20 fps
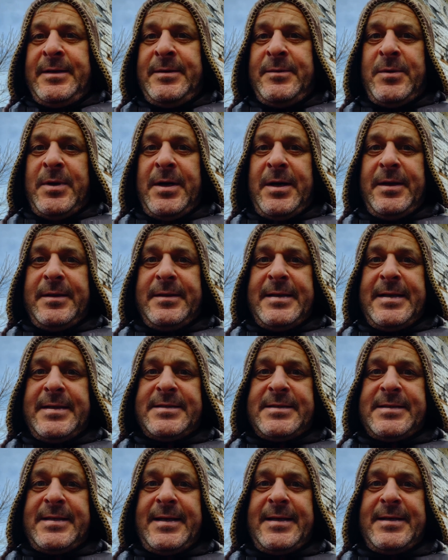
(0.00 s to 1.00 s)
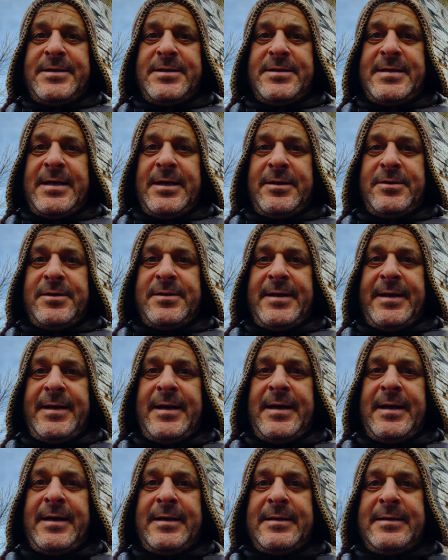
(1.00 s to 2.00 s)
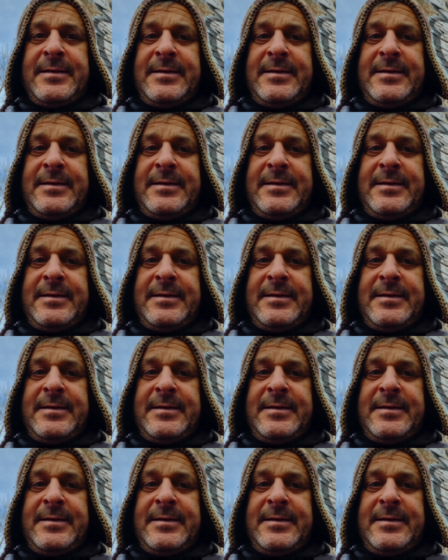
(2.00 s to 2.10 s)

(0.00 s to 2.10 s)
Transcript: Well, let's see just how good they are.